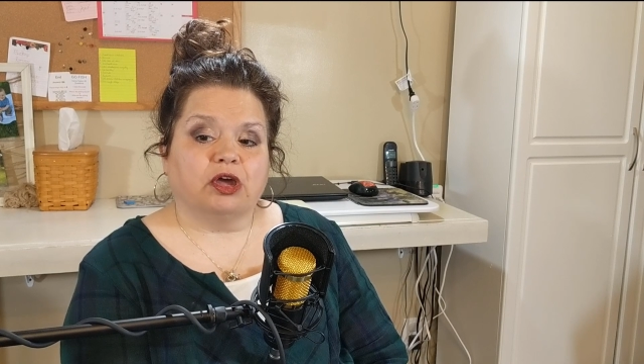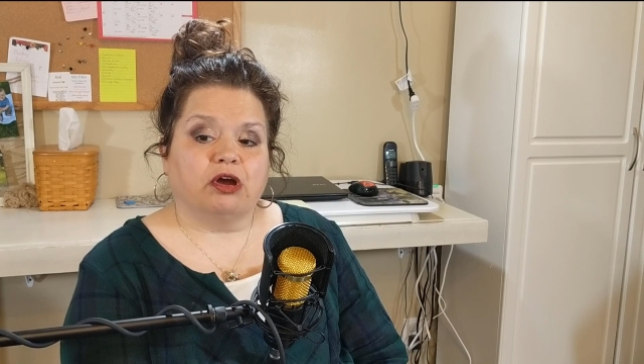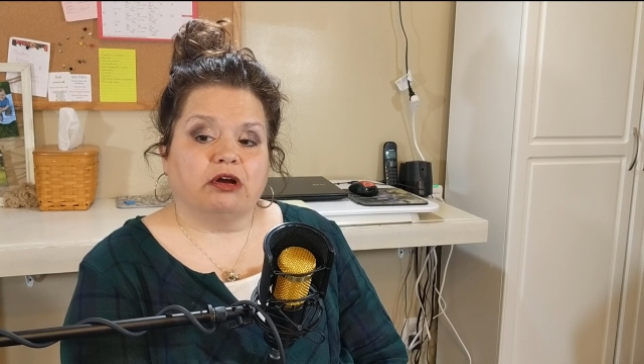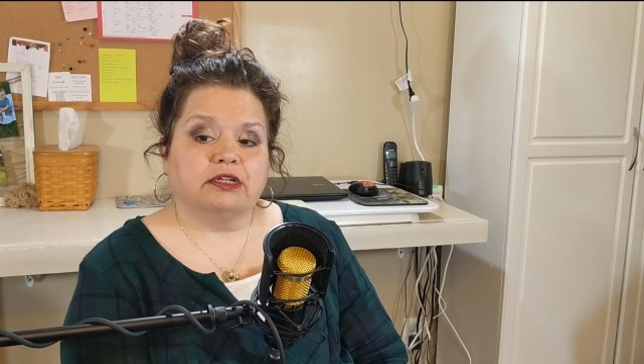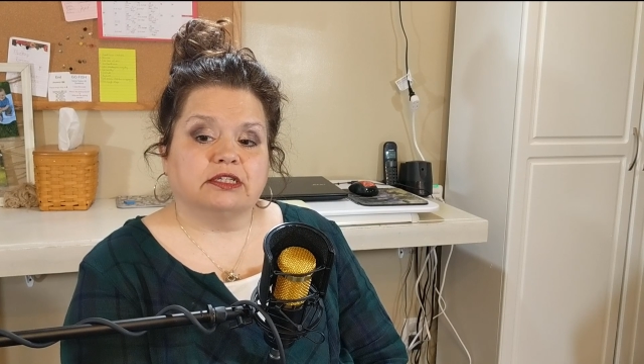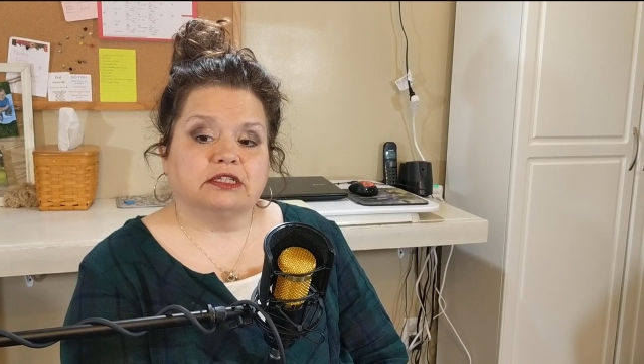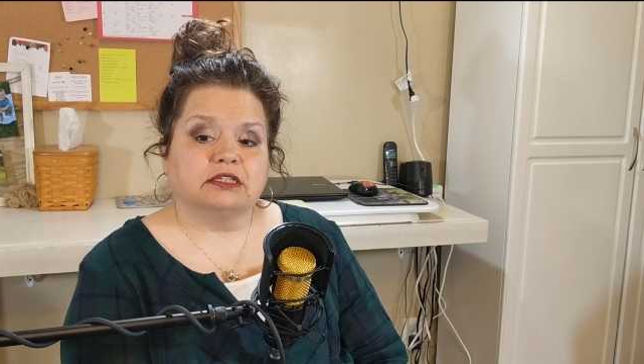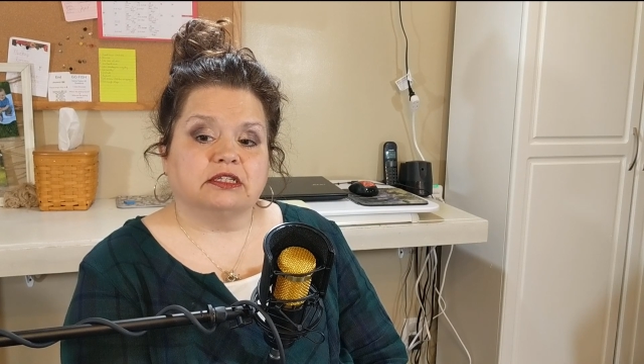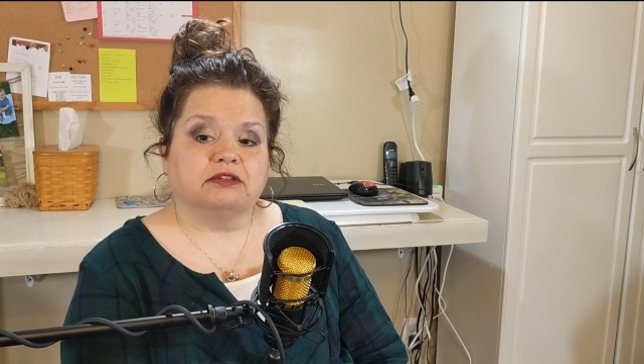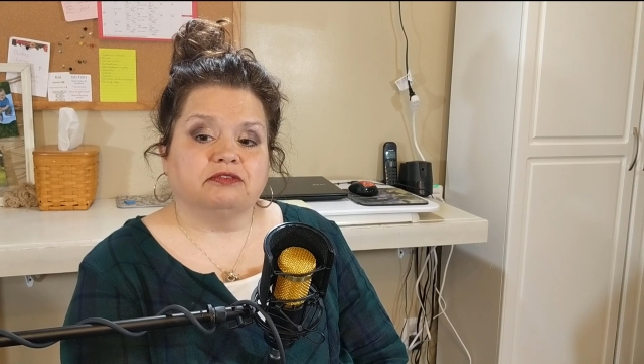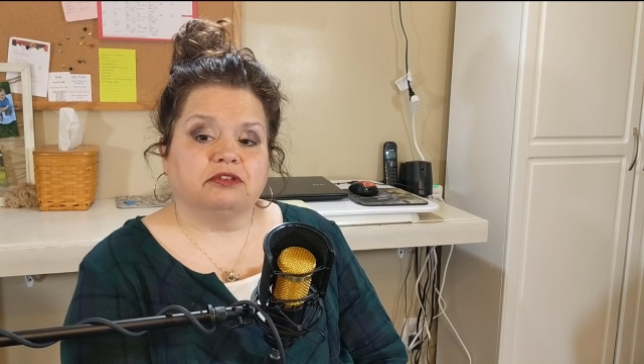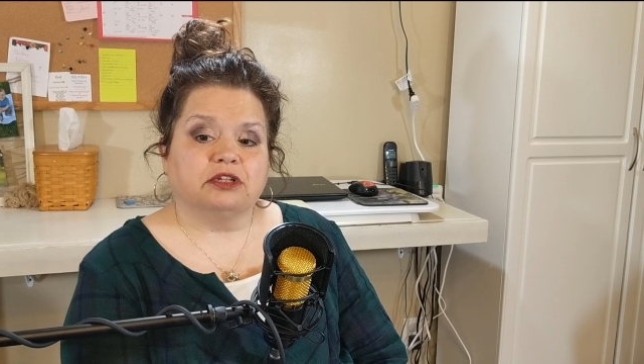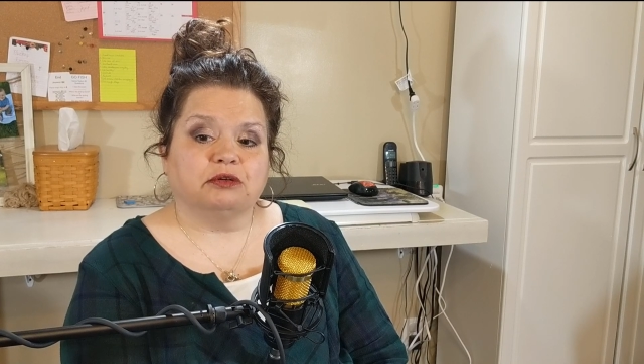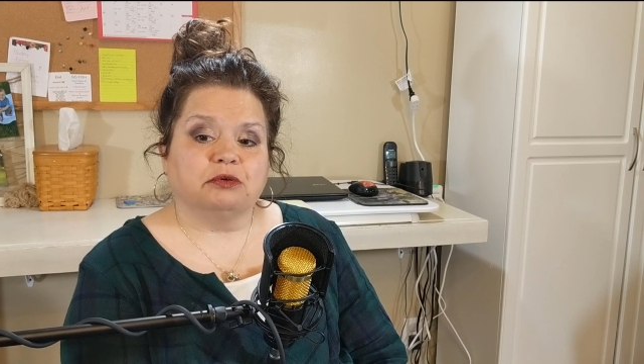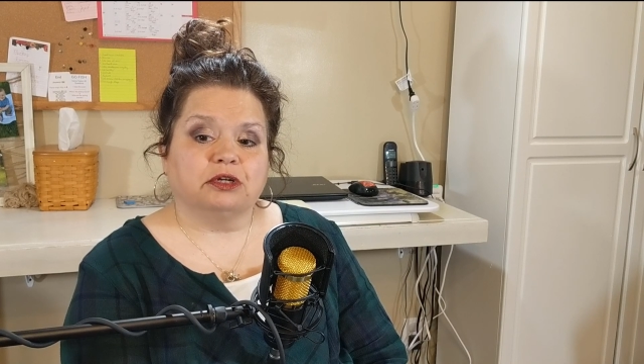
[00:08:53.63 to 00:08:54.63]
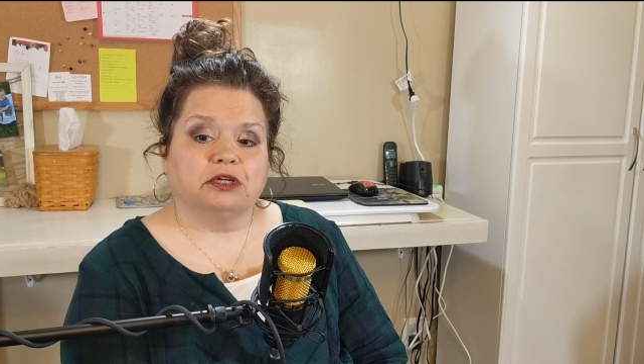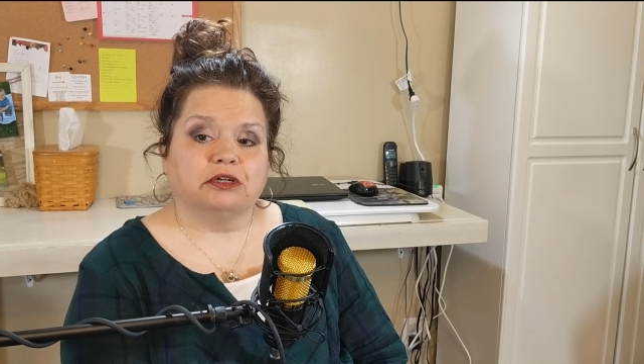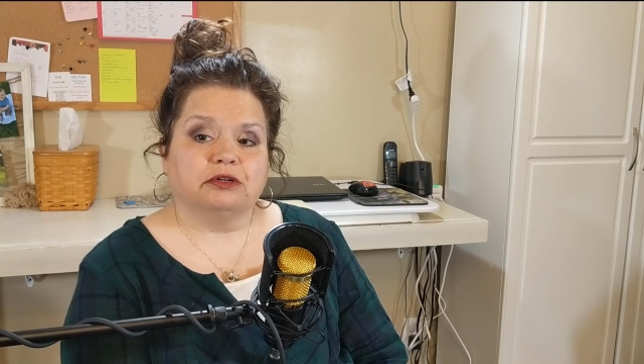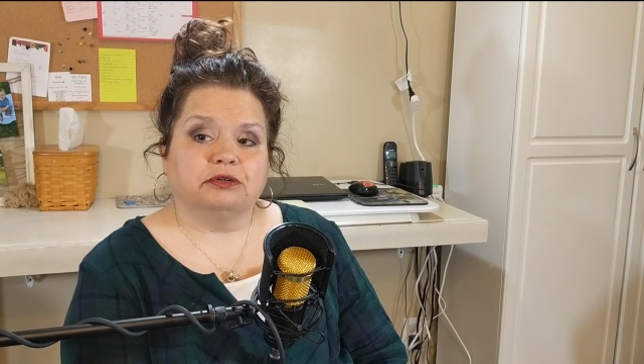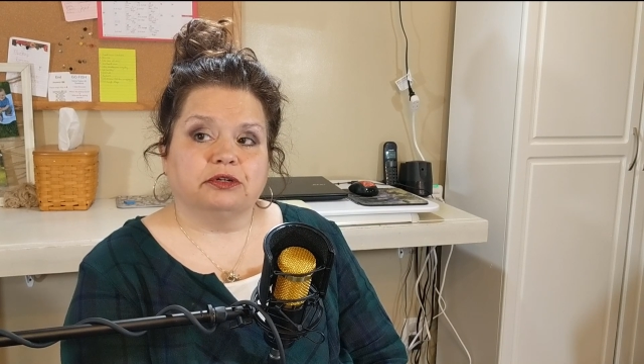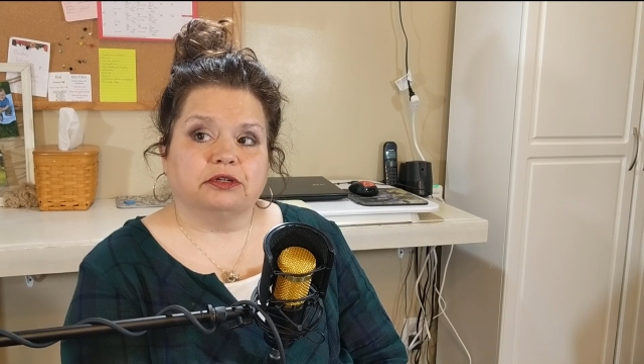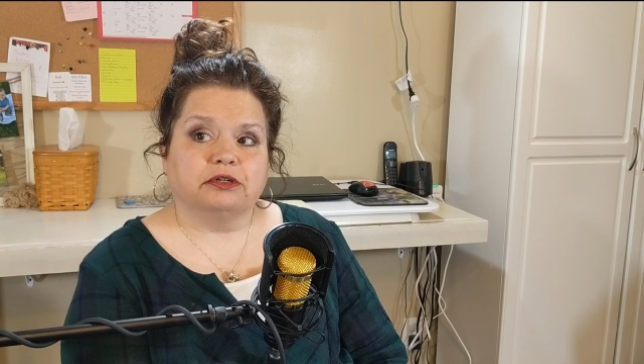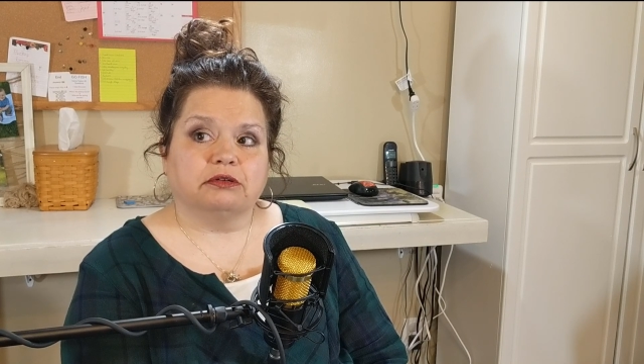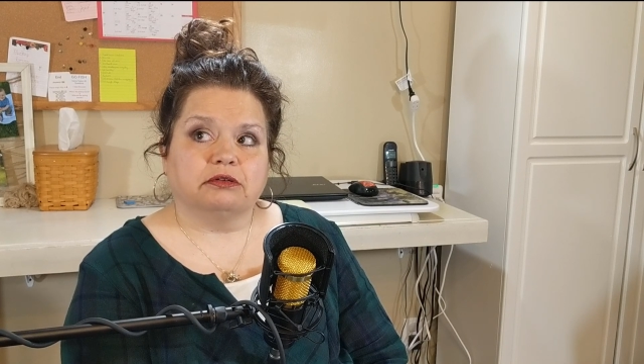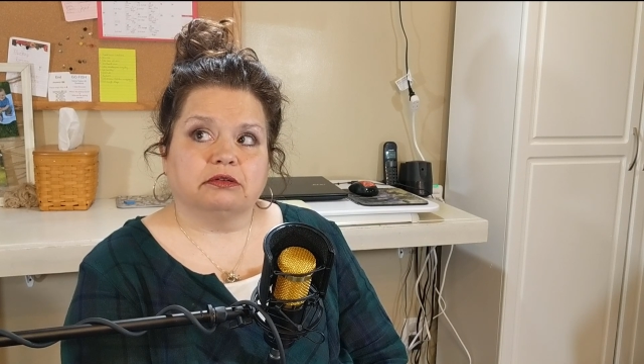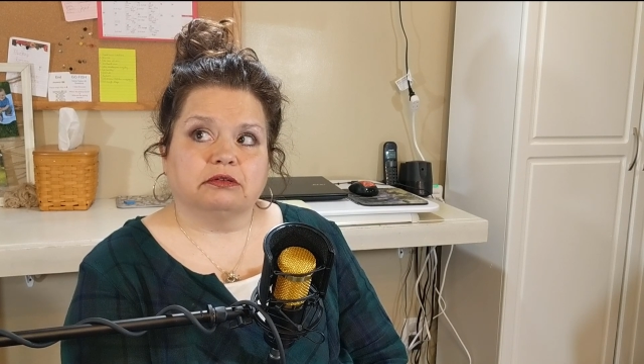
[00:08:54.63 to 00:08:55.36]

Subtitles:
heart is deceitfully wicked. Who can know?